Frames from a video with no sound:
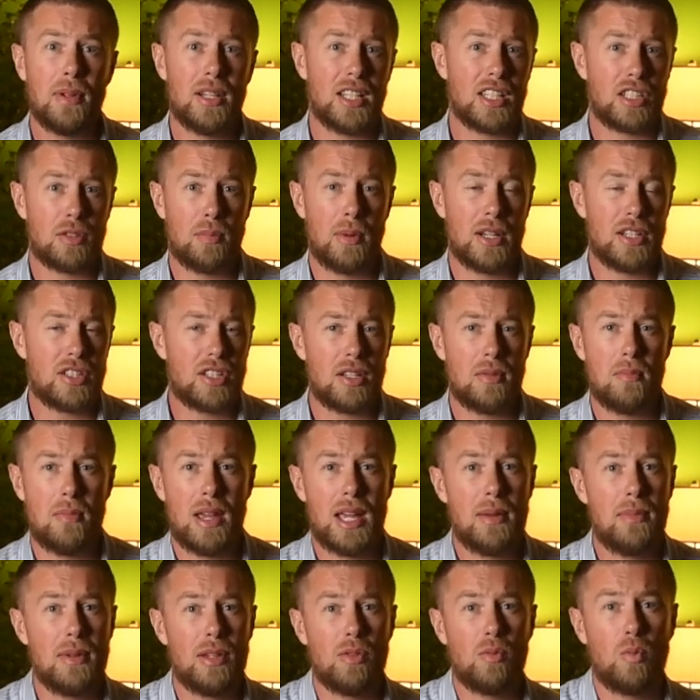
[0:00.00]
especially
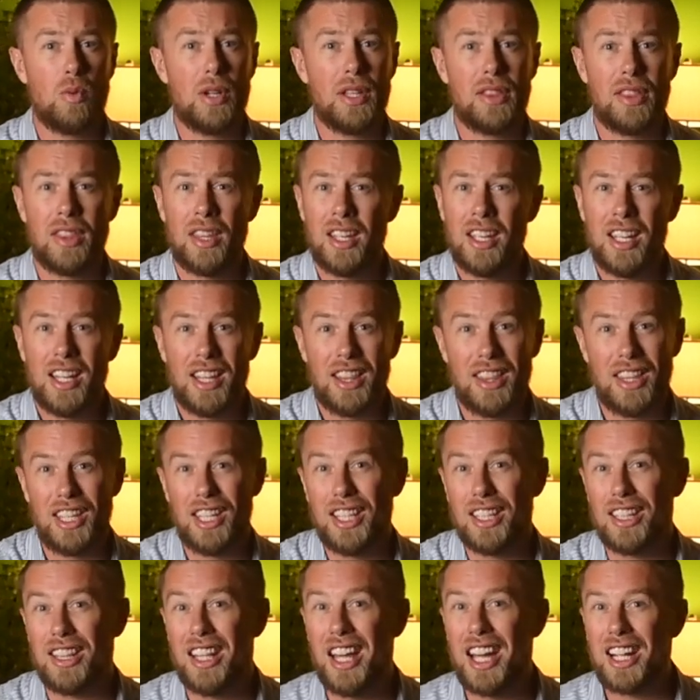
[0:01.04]
maybe with the
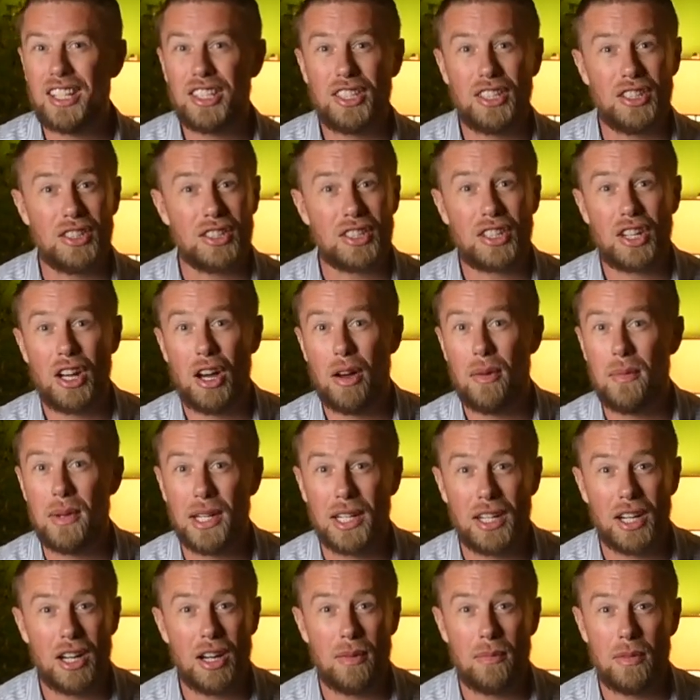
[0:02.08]
elections
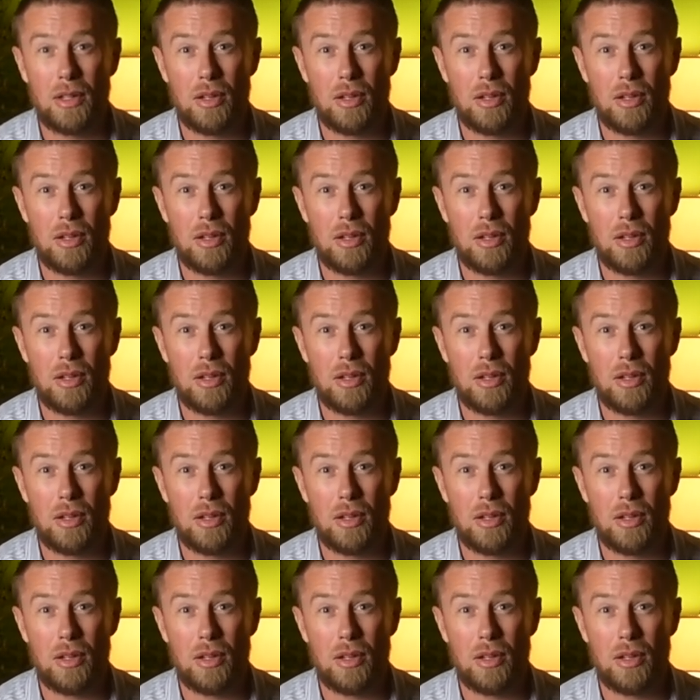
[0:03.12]
coming up,